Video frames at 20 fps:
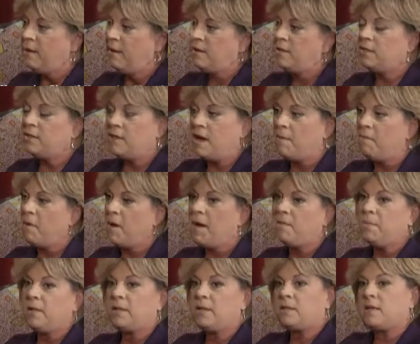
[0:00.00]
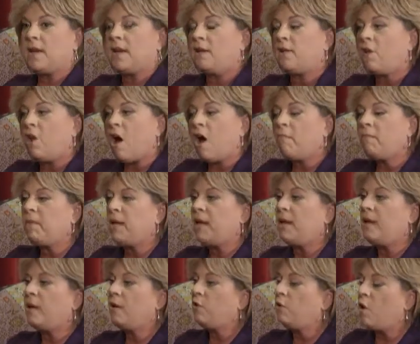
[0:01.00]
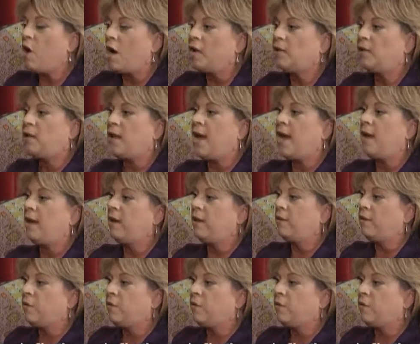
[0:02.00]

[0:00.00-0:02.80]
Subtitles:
Step up and say, not me, not today,